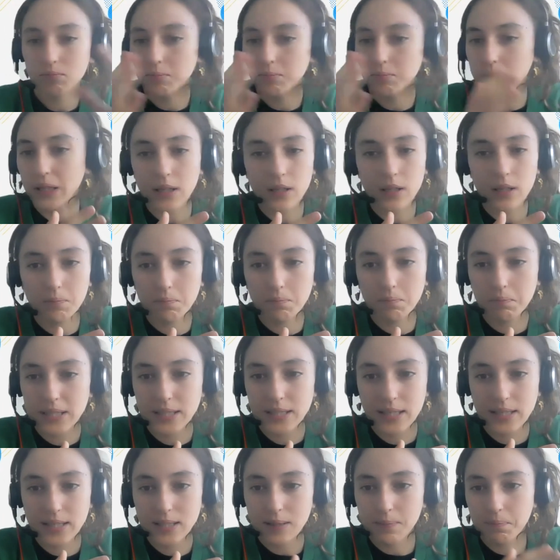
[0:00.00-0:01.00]
Being
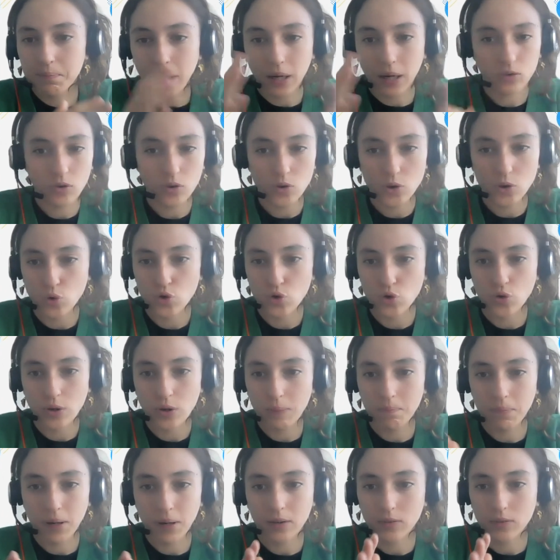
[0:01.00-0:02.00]
business impact or social
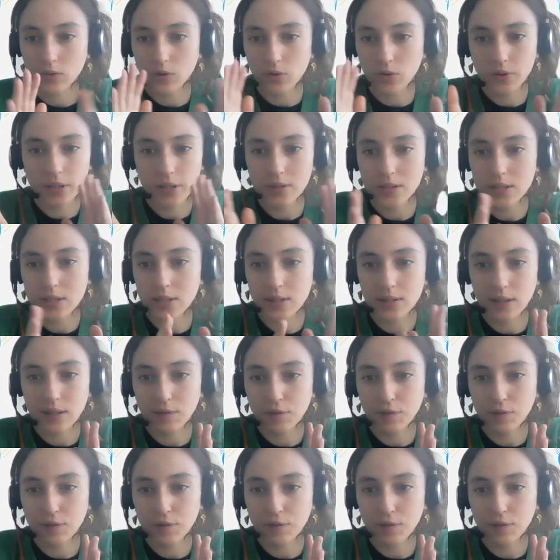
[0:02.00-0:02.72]
impact oriented,